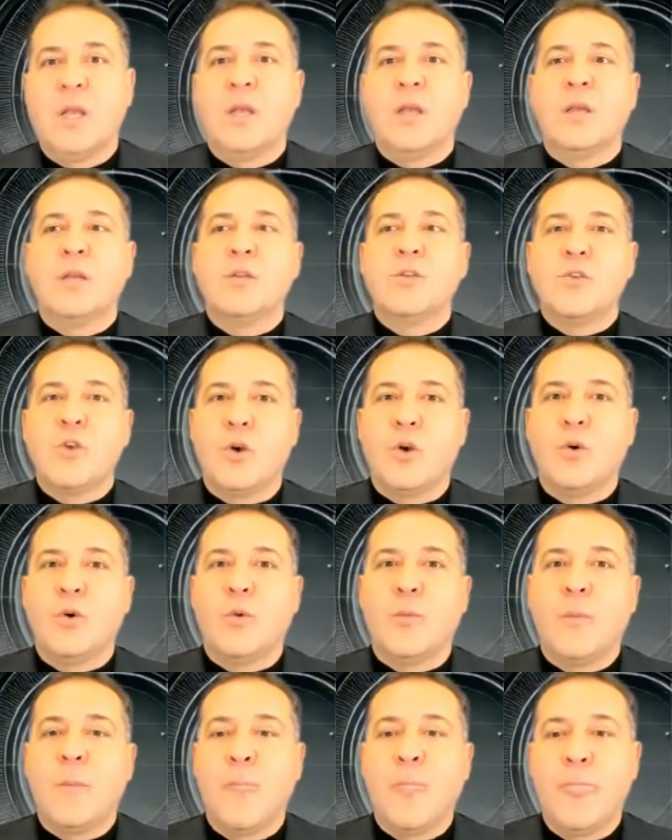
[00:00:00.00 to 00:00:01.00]

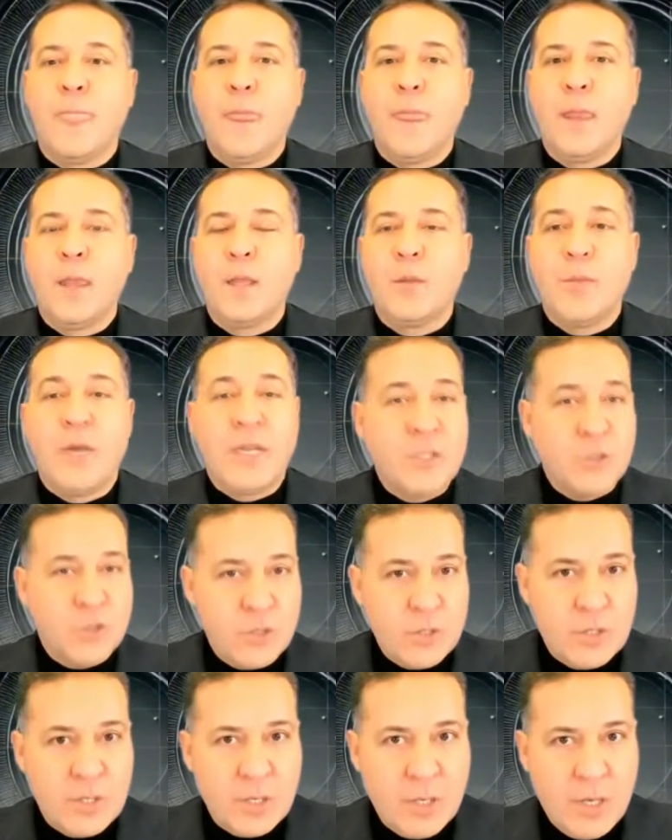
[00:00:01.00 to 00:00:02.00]
So my
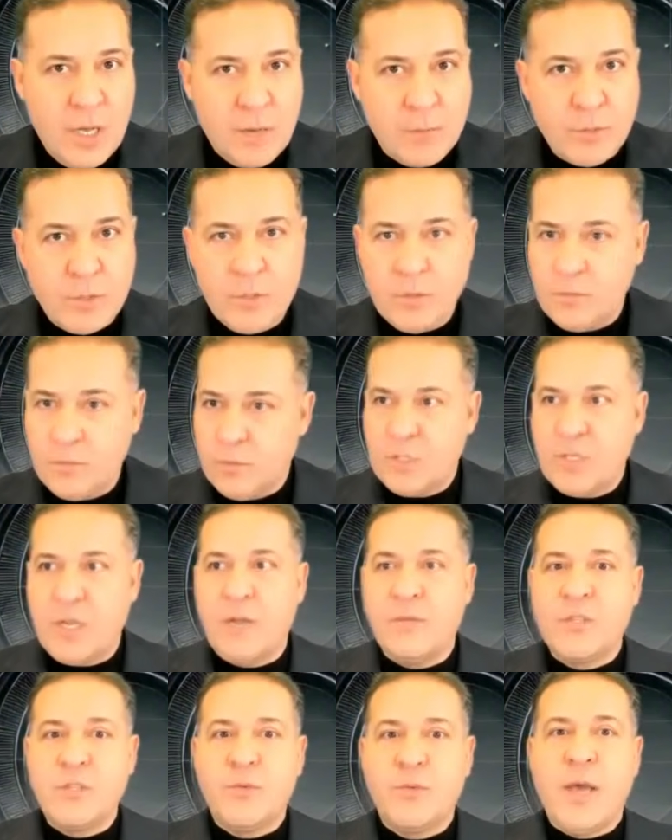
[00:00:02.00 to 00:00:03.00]
insurance didn't cover, which I
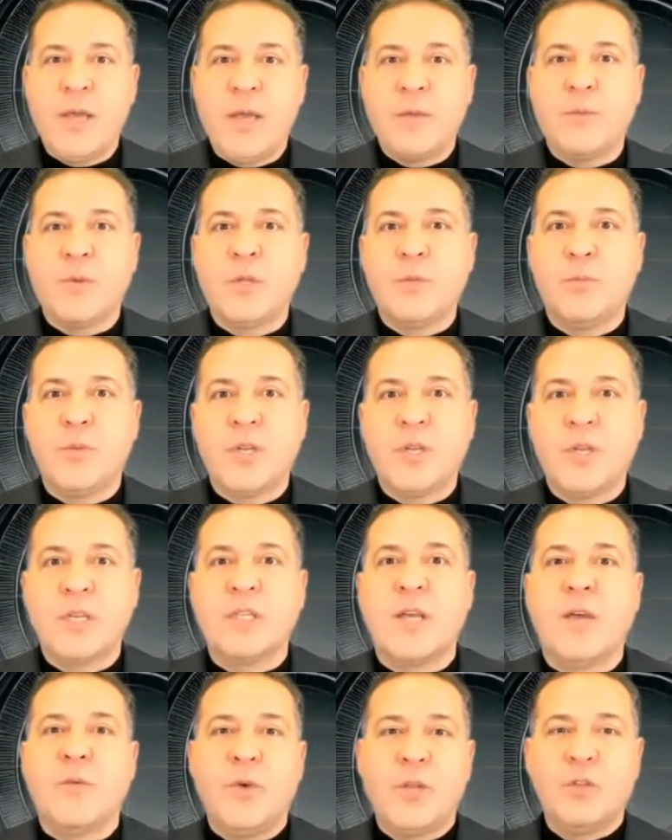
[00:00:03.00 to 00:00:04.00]
was fine with because
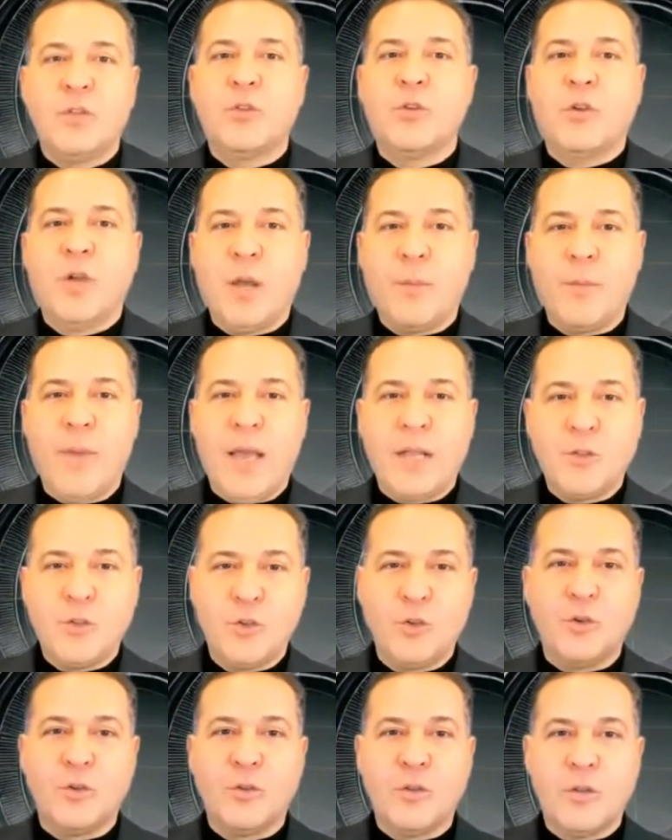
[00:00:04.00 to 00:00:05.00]
I want to come back
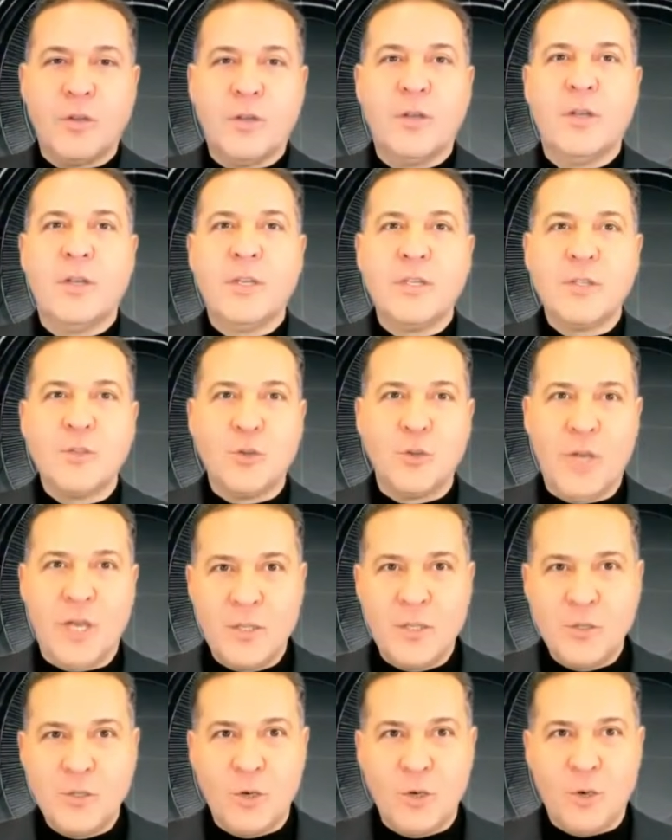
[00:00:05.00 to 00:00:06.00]
to
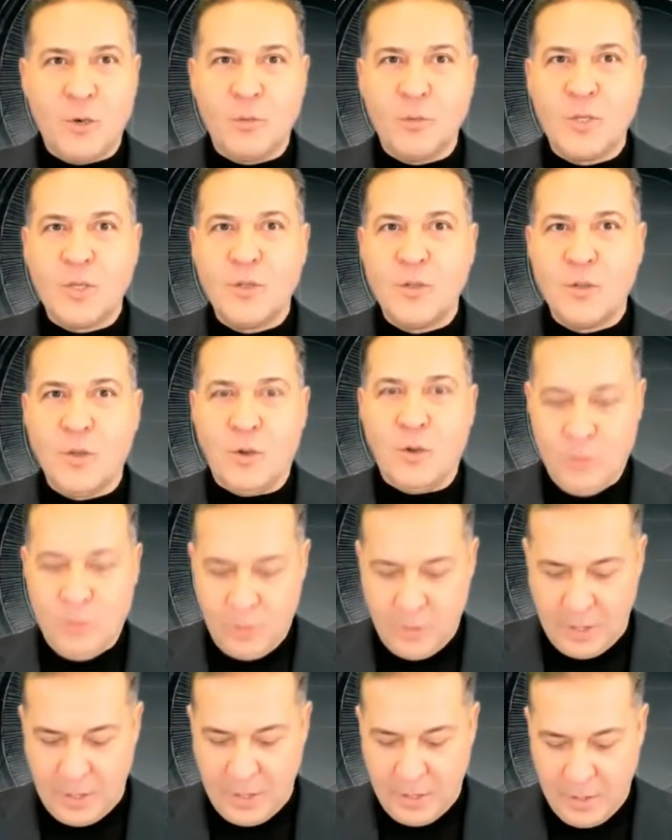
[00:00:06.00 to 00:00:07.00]
today's show with no
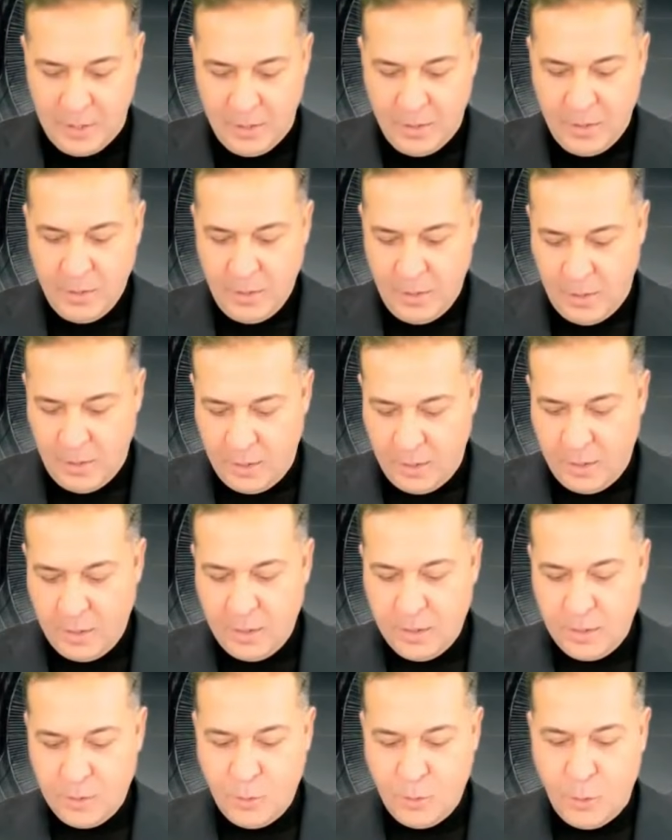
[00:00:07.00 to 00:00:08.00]

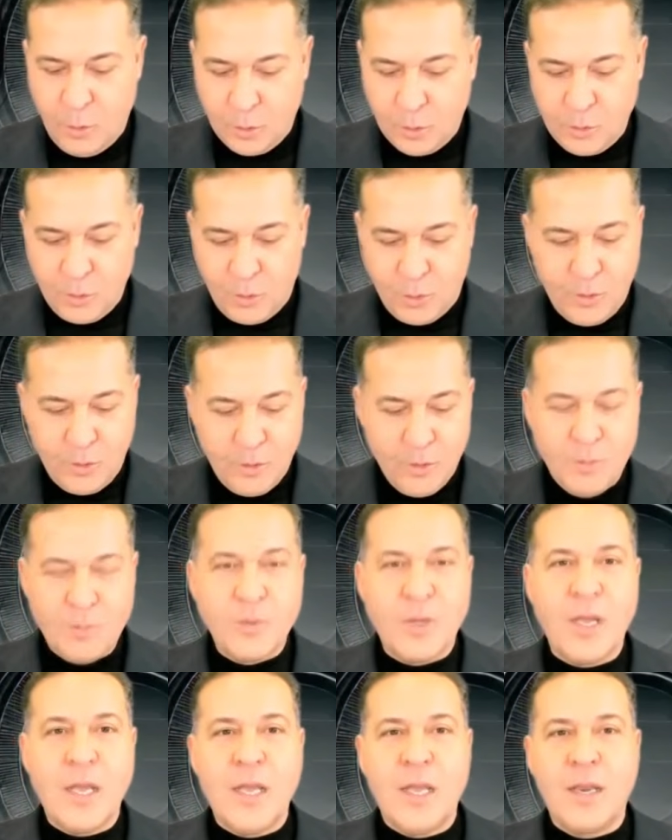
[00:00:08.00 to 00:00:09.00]
pulse sore.
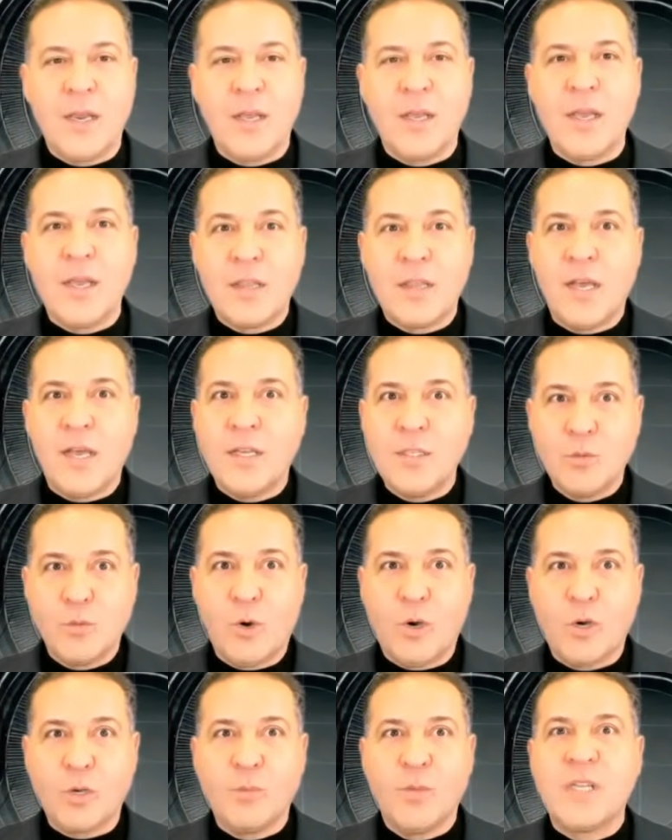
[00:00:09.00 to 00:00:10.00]
And it does
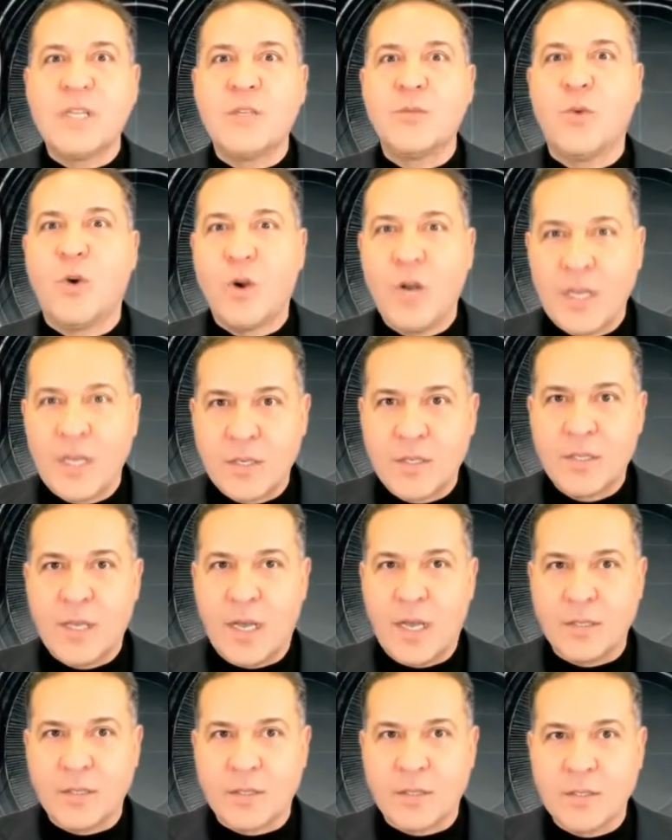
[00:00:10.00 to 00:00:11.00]
work, but it's
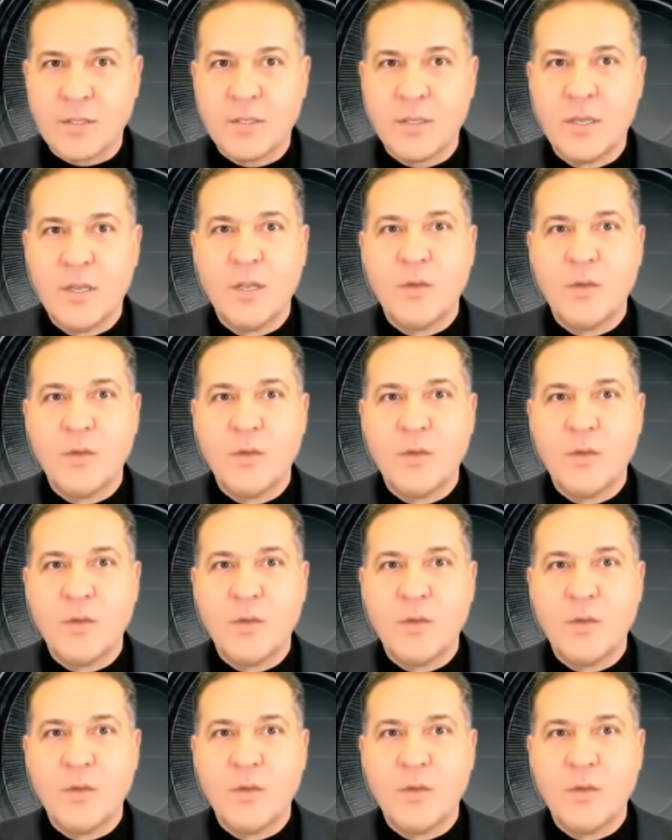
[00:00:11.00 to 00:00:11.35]
$400.